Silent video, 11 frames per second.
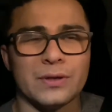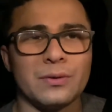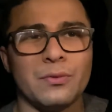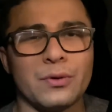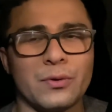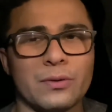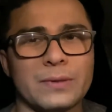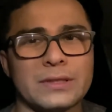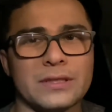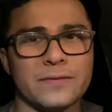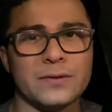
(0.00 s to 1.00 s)
record
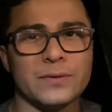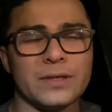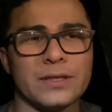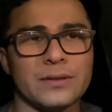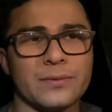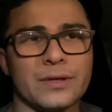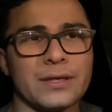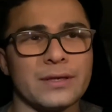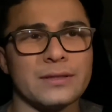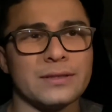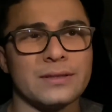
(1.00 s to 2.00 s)
myself do any of the
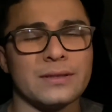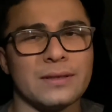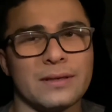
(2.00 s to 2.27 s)
workouts.